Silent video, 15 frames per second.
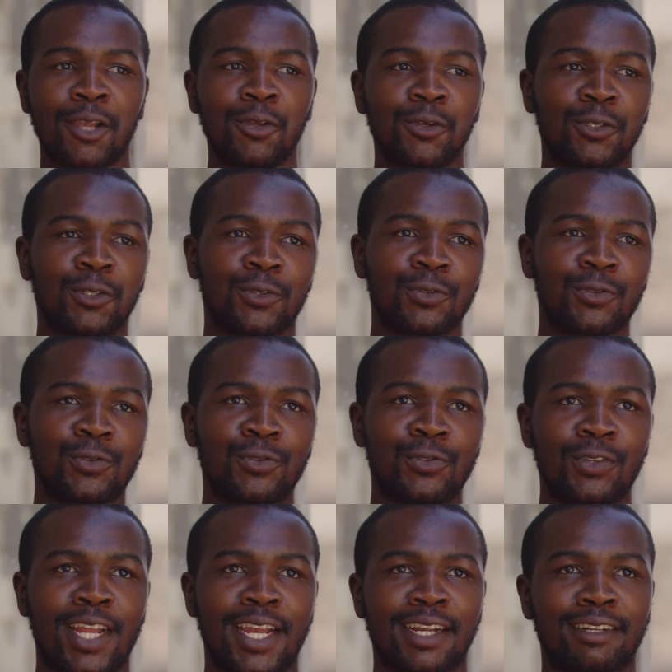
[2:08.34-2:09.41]
used
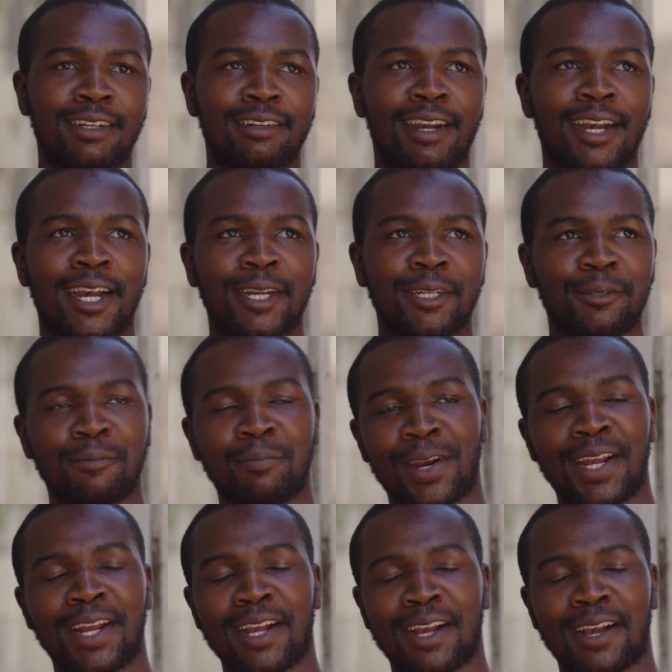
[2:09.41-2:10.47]
to like uh, to
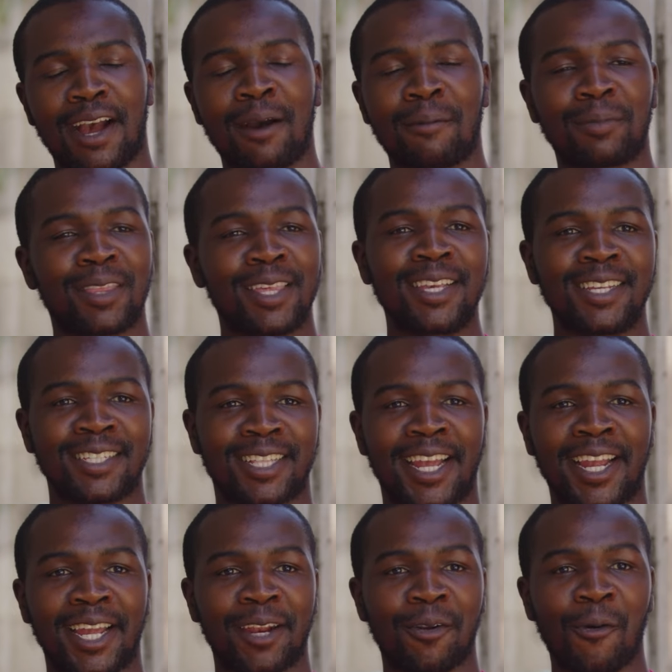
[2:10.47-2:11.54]
break up things
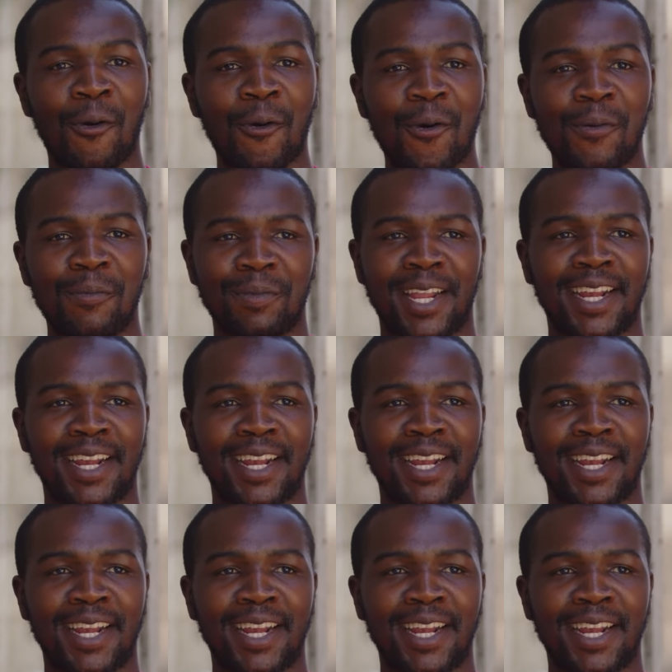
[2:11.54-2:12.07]
like at home.